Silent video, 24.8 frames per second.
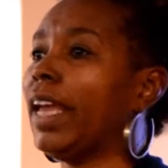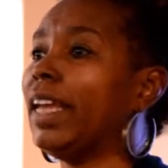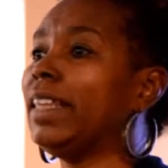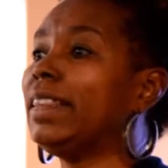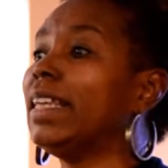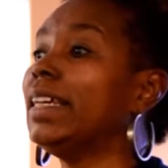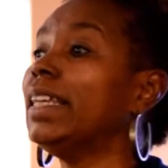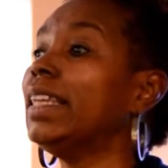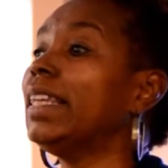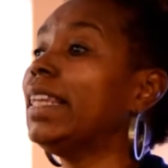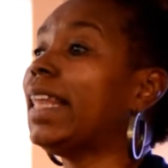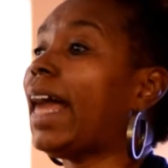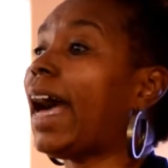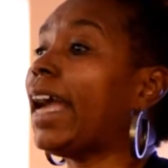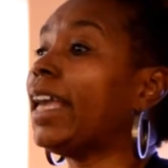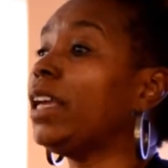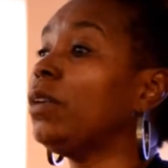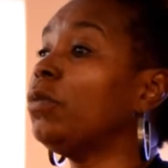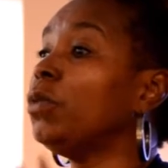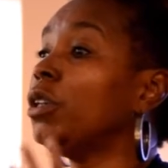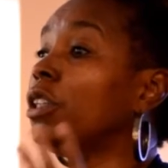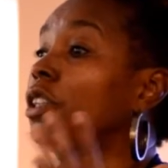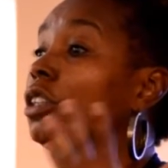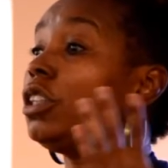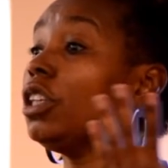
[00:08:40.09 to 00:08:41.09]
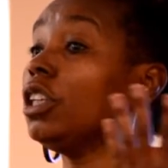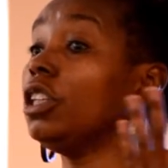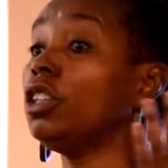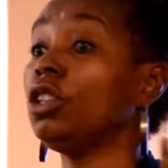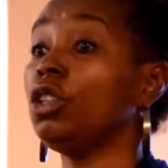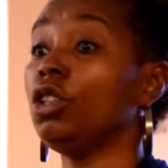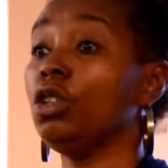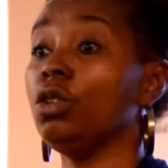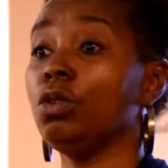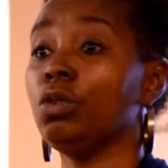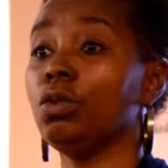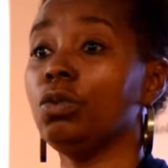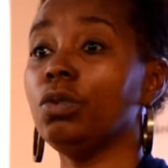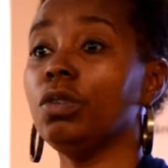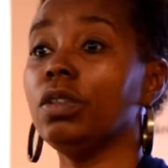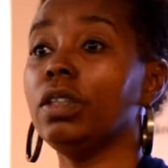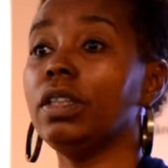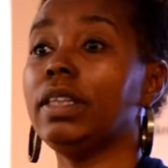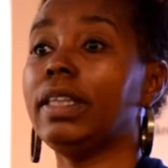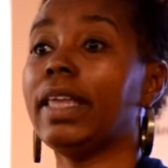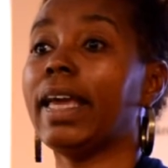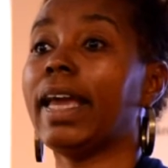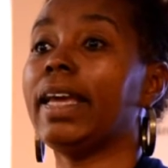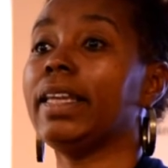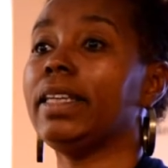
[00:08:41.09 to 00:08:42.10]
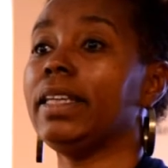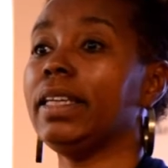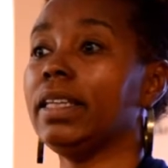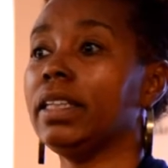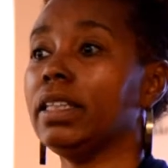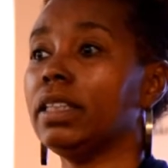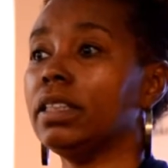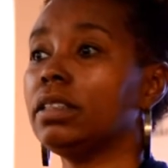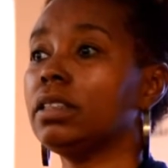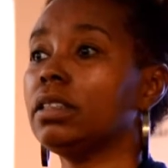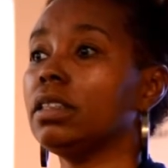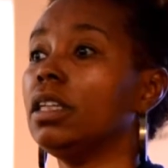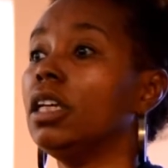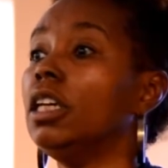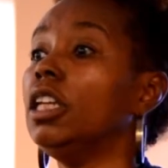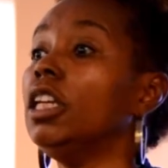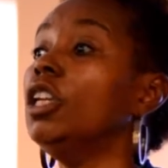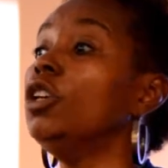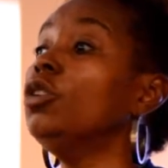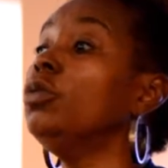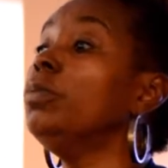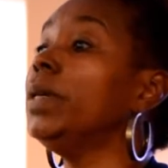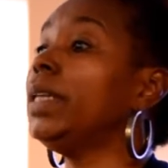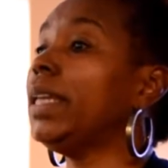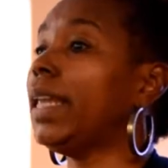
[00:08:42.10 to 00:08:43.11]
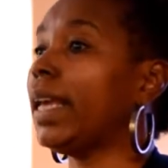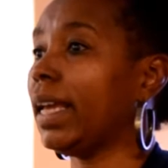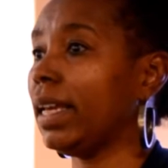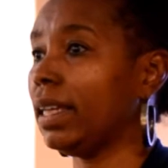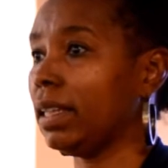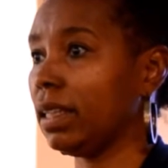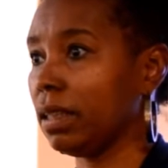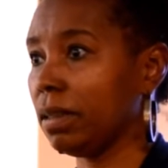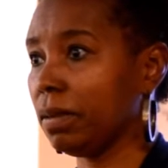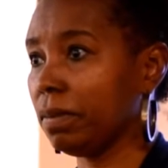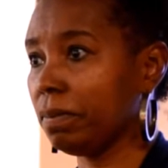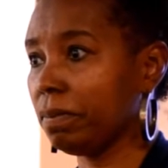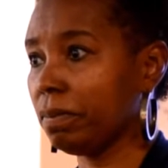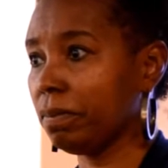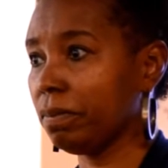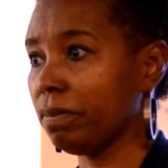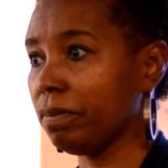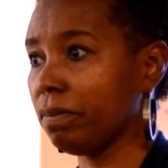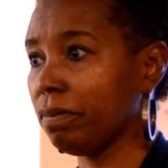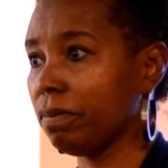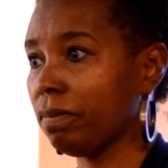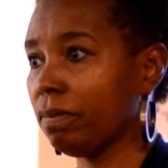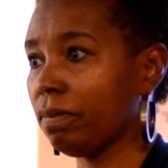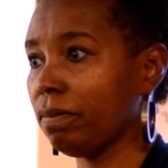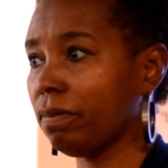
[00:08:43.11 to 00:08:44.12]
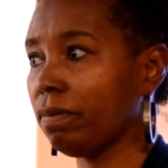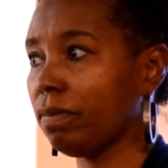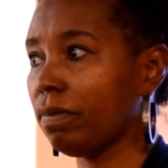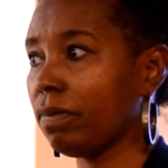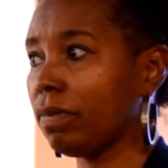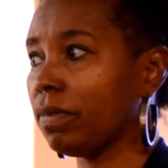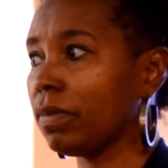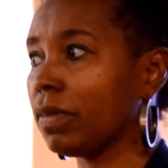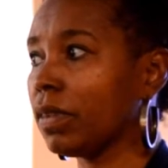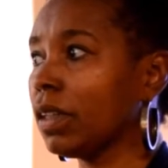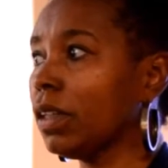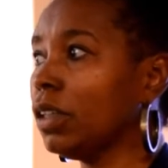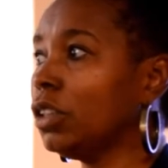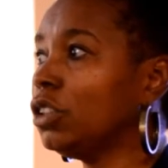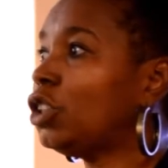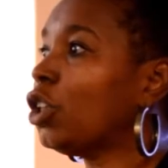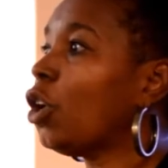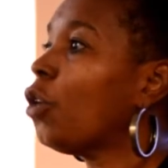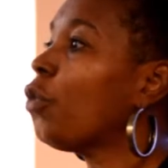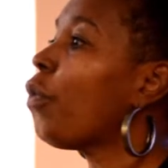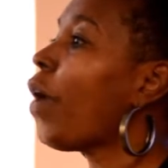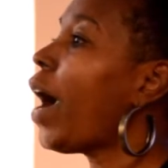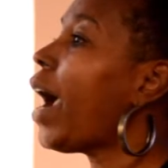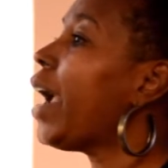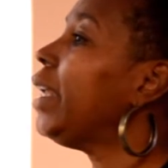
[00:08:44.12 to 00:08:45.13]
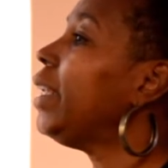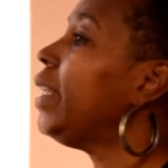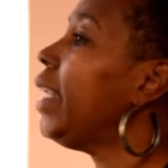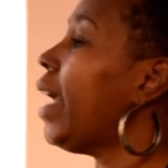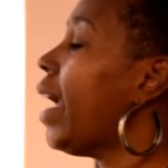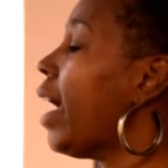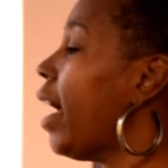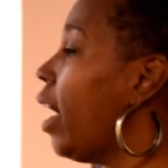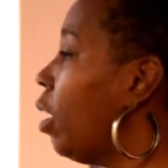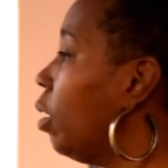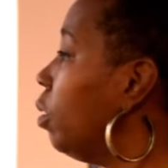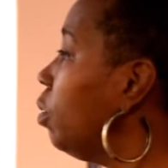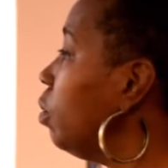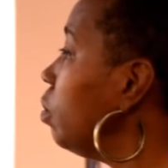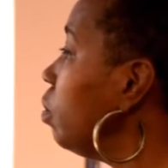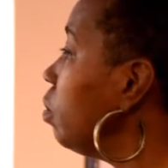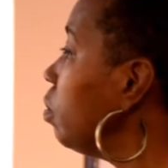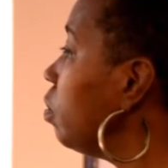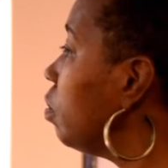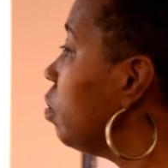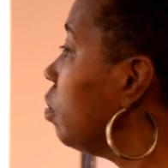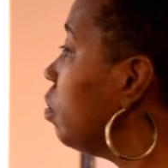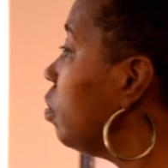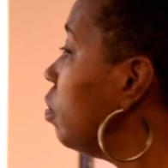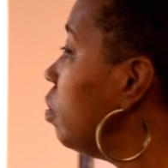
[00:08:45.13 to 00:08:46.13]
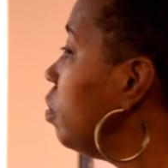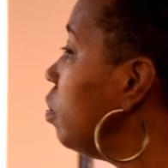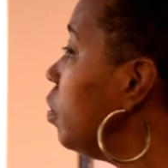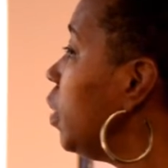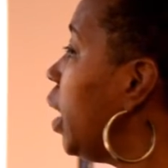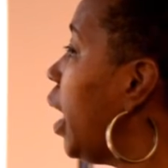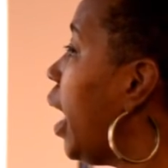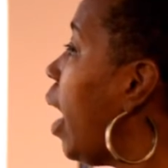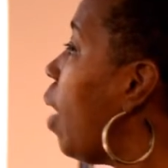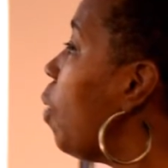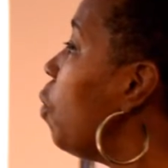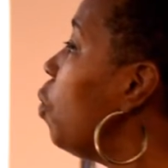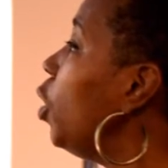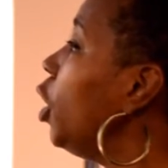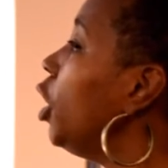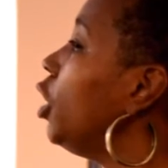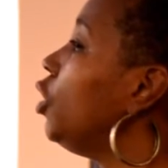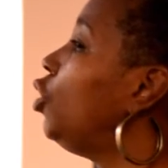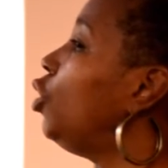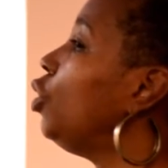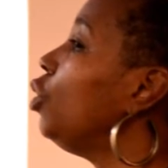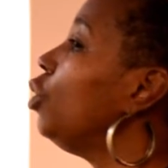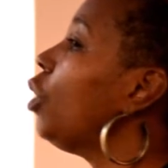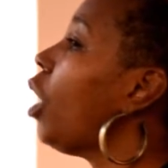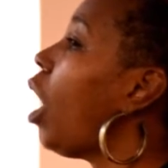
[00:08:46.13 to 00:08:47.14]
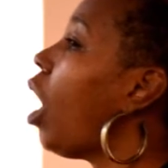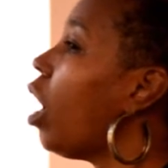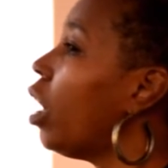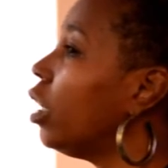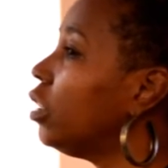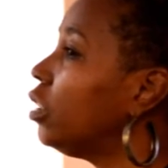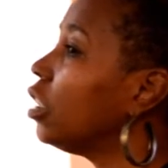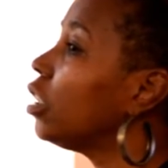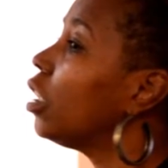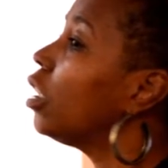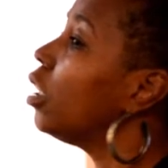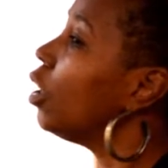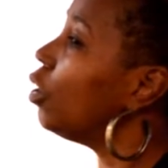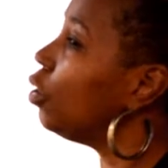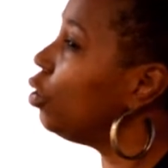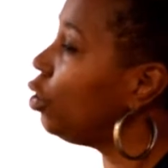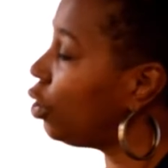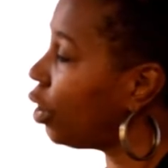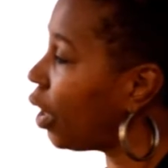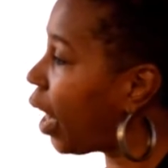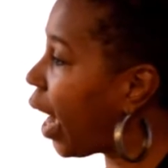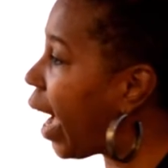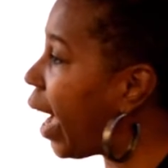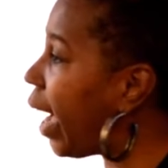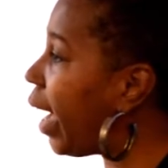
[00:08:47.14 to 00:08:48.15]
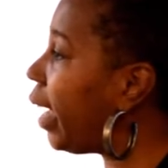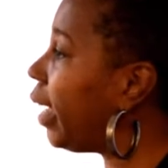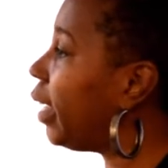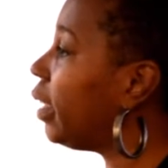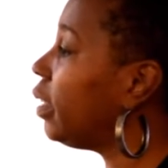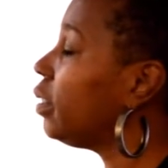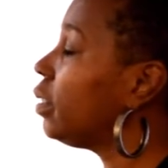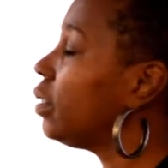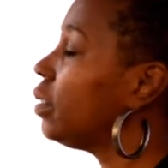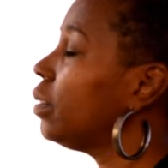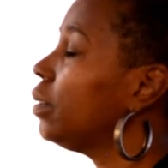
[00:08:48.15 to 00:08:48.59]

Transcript: in the light within you that is illuminating. So right now, I want you all to close your eyes.